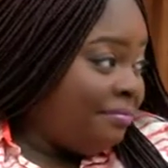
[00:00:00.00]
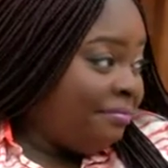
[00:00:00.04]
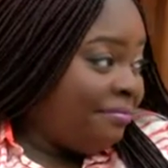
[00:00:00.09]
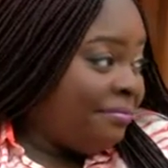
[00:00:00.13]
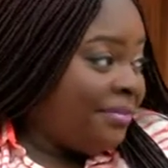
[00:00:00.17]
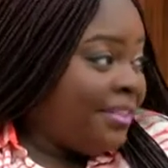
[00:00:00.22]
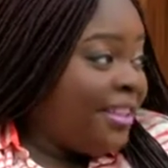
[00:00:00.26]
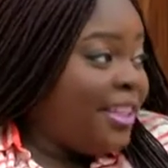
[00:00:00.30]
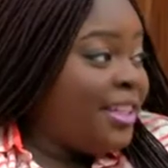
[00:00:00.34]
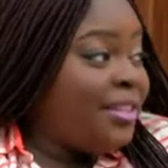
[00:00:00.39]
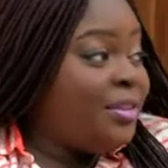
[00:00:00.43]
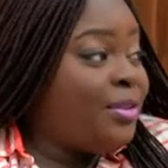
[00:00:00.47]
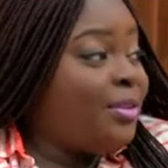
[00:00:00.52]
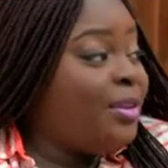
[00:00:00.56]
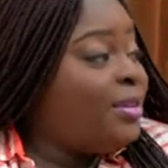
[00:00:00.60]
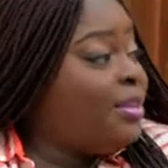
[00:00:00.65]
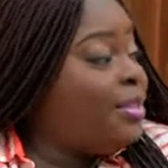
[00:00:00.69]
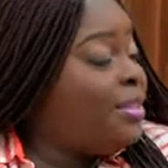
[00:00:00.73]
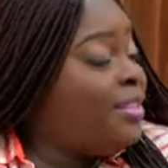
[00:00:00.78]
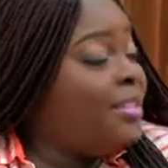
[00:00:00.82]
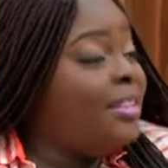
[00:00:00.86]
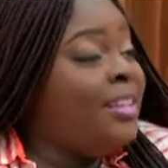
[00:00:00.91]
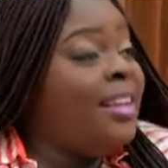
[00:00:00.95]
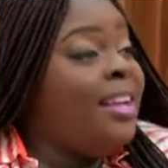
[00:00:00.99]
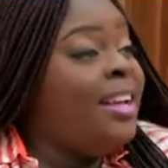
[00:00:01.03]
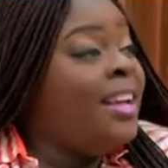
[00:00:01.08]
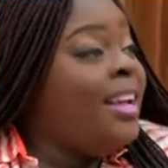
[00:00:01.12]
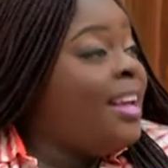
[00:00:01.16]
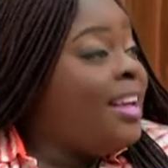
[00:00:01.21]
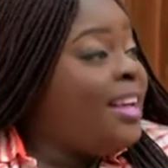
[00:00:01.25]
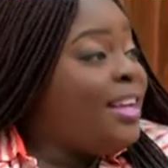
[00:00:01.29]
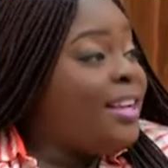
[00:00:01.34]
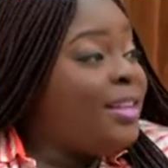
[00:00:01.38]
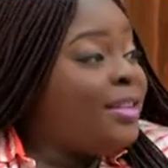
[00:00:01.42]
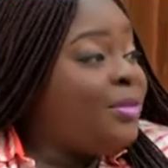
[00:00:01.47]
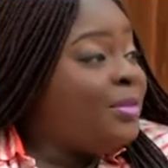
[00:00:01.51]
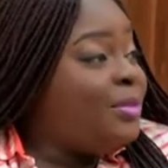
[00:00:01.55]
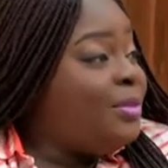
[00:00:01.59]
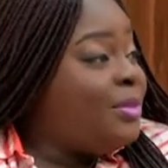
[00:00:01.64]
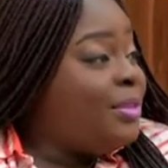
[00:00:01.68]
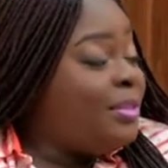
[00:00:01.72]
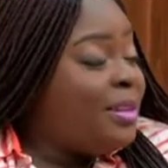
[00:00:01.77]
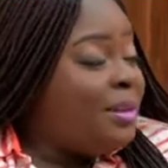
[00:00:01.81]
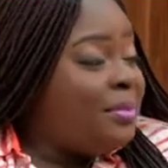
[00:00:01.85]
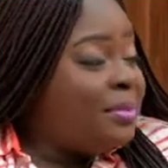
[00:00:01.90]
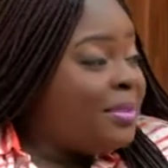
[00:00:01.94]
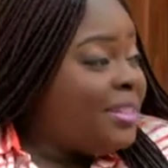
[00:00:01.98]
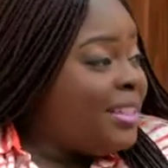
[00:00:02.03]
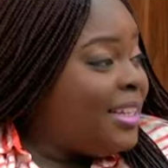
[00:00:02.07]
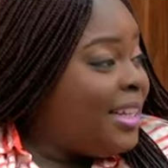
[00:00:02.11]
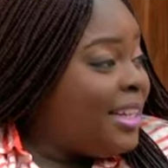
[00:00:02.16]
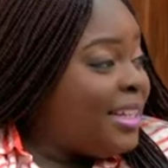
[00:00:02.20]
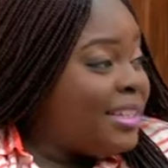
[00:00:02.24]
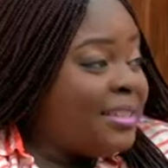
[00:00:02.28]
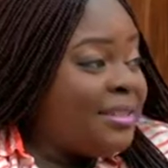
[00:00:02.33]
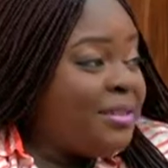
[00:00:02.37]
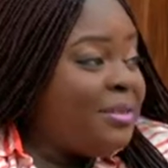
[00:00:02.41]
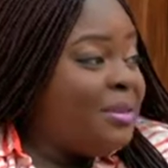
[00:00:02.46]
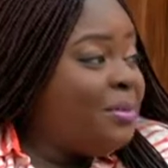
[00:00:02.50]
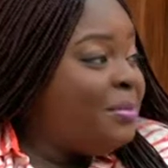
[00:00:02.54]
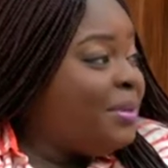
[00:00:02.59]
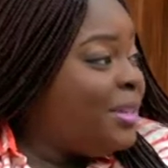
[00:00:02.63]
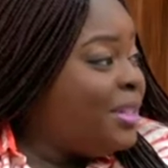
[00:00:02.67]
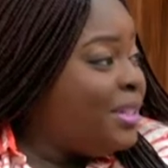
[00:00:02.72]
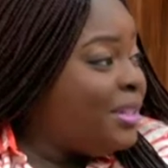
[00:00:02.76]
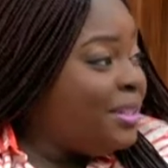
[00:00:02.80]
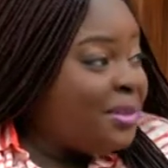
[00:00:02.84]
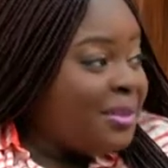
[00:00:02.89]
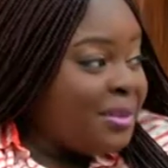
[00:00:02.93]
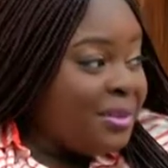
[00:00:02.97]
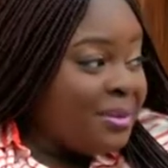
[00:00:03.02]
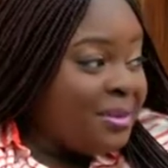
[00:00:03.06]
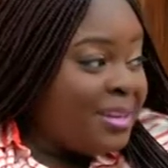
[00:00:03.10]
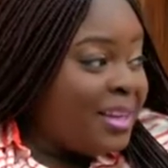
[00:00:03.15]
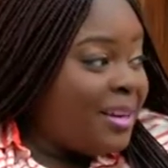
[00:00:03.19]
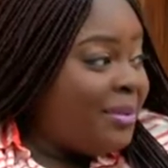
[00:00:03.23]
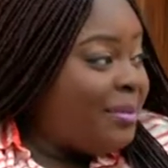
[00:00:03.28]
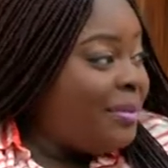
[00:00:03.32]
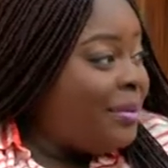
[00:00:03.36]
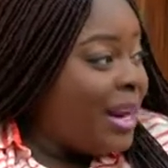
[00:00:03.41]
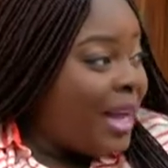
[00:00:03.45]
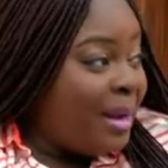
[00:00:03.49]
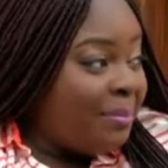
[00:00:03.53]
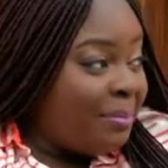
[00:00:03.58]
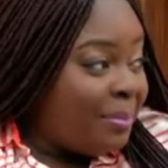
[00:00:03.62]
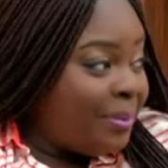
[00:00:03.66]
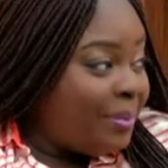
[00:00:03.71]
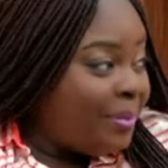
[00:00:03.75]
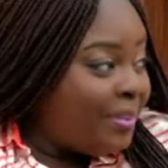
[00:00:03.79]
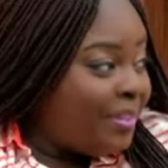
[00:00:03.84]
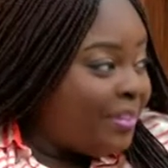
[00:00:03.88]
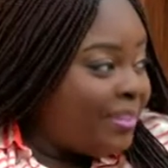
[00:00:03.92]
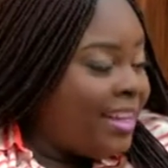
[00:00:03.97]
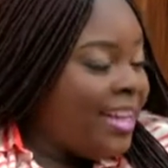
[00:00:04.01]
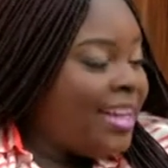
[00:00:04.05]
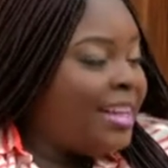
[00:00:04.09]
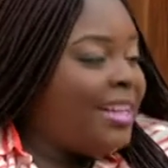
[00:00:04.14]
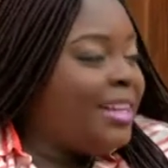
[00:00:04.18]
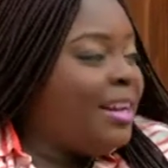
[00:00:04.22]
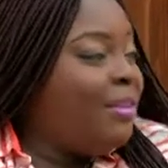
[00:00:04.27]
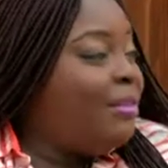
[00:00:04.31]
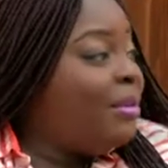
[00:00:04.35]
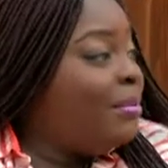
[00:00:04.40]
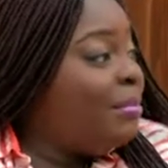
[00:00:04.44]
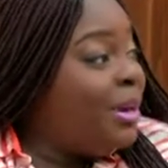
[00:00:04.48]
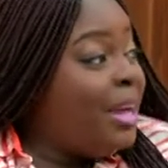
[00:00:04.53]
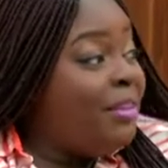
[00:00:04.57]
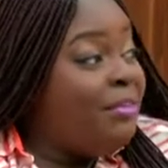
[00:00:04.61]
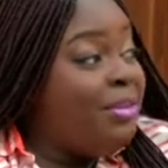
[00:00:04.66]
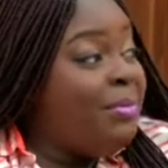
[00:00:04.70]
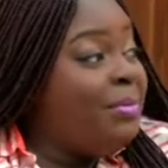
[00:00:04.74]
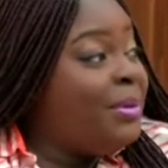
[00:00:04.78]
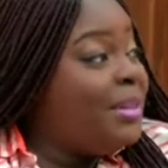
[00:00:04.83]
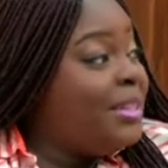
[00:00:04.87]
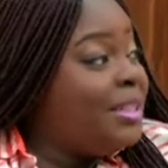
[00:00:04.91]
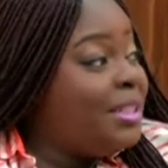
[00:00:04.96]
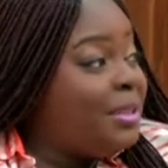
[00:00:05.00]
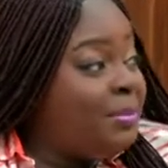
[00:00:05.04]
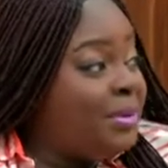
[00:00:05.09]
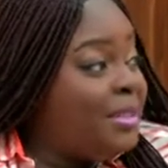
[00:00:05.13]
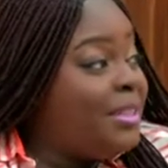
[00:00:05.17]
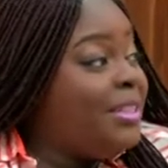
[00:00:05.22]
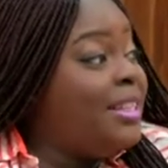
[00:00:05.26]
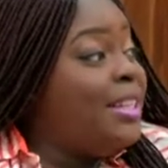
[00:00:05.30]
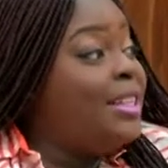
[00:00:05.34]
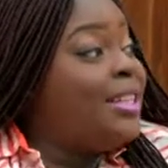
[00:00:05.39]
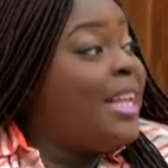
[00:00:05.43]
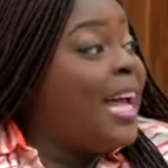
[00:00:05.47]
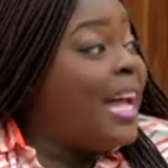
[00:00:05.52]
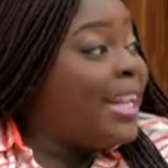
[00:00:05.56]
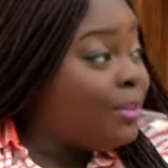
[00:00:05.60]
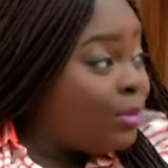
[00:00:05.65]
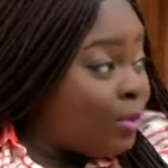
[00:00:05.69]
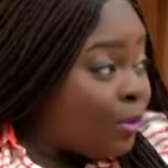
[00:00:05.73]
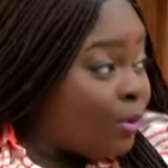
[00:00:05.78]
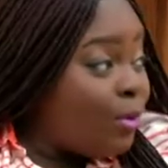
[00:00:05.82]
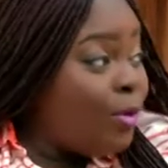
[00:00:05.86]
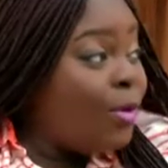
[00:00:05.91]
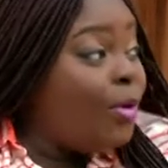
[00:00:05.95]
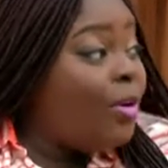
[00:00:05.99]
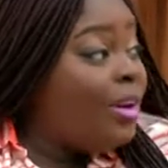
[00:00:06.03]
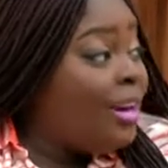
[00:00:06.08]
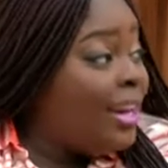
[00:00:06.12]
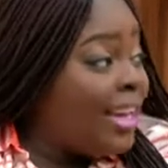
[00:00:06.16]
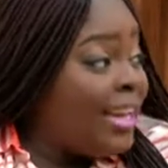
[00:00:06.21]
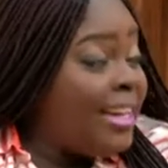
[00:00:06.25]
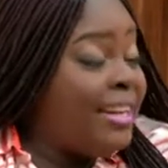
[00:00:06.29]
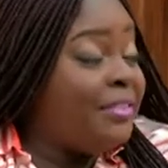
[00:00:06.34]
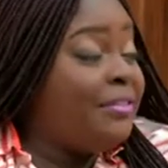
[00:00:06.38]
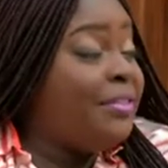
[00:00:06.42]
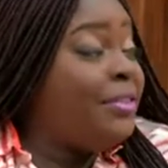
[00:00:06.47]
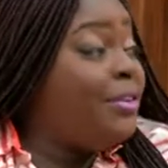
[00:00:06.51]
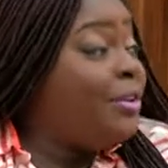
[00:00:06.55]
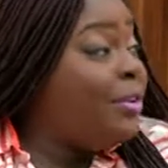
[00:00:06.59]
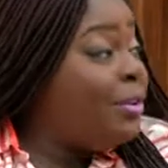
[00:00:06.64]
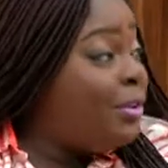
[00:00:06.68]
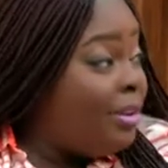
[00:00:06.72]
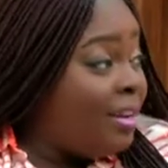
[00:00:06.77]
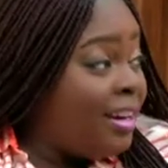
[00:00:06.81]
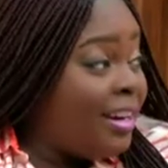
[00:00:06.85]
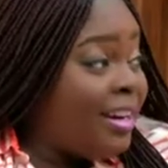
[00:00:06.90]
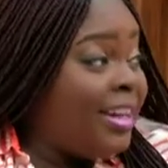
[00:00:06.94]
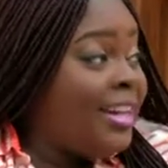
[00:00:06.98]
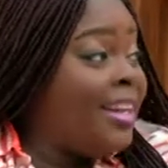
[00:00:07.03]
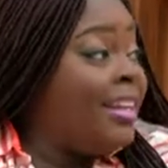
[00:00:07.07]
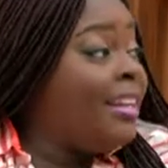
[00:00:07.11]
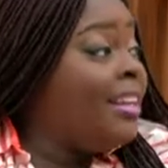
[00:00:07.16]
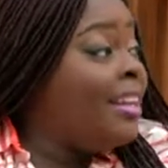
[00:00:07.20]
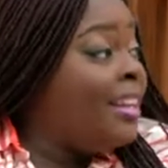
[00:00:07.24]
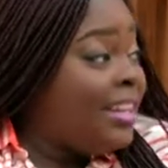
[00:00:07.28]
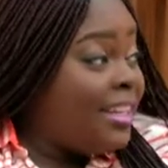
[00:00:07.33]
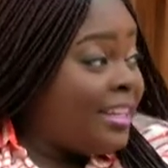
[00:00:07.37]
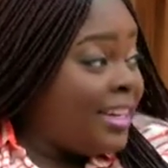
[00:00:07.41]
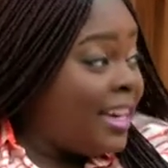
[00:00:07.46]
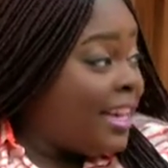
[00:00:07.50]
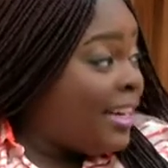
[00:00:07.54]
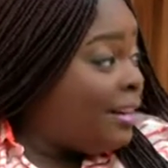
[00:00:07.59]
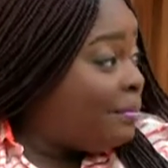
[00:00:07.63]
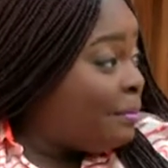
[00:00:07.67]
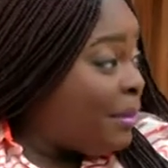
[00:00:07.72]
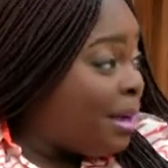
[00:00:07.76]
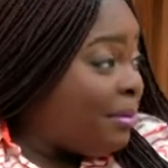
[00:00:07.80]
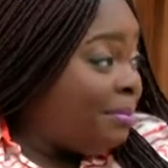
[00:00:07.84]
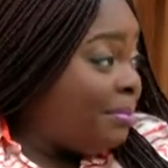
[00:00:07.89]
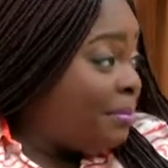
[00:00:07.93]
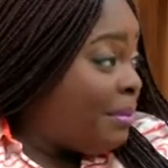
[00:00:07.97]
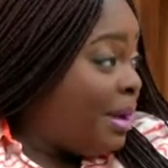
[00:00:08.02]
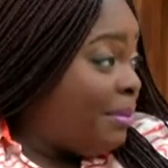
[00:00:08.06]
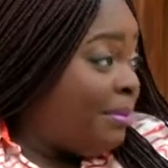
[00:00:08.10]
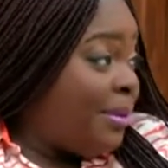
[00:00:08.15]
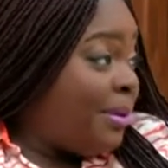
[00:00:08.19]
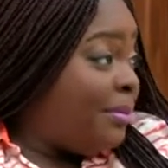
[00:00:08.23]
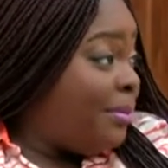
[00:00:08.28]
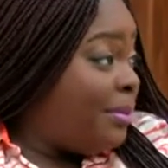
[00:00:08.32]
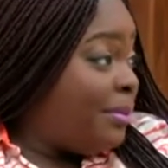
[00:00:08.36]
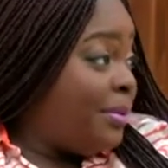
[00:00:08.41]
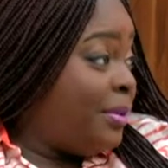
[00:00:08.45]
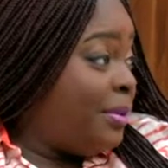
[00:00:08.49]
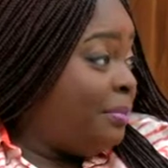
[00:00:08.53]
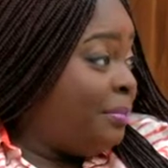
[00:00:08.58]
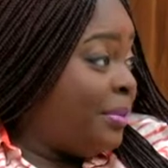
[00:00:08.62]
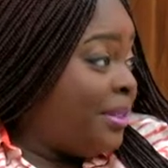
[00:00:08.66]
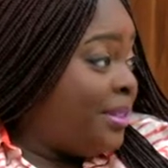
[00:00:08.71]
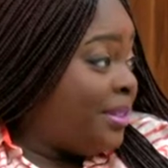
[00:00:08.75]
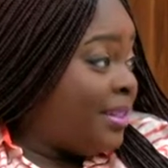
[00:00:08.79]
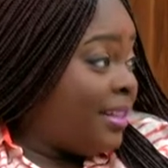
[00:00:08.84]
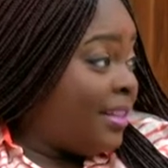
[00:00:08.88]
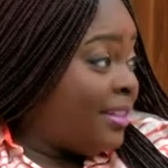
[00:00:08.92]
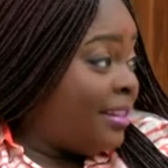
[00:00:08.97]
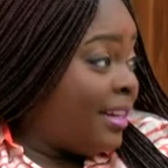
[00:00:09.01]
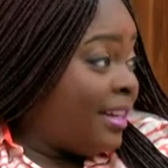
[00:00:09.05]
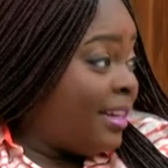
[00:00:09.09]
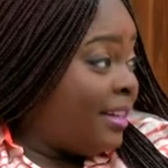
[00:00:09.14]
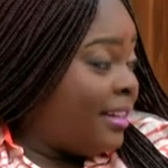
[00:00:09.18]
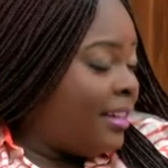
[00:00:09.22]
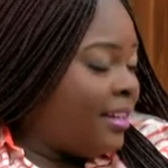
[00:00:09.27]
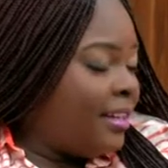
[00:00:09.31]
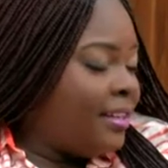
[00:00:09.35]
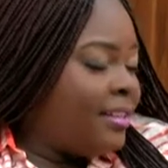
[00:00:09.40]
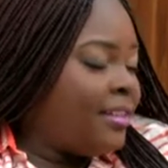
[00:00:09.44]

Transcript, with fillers: Very true. It was it's something that nobody knew that would happen, and our, everybody's business had to go online. If you don't go online, that payment with your business like mm, that.